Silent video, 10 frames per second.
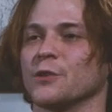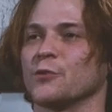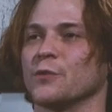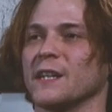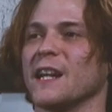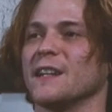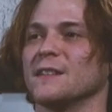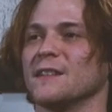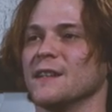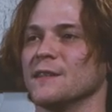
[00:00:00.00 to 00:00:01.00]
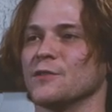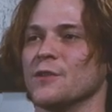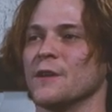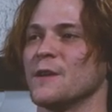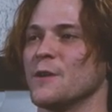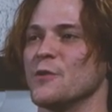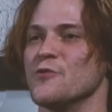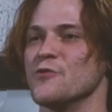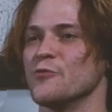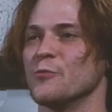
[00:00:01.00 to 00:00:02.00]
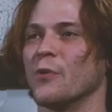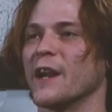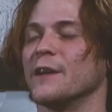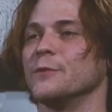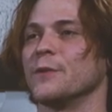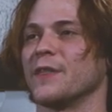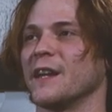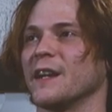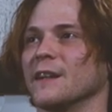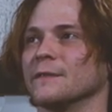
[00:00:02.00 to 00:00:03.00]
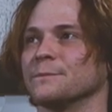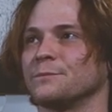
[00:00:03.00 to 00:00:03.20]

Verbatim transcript: to create this new, brand new thing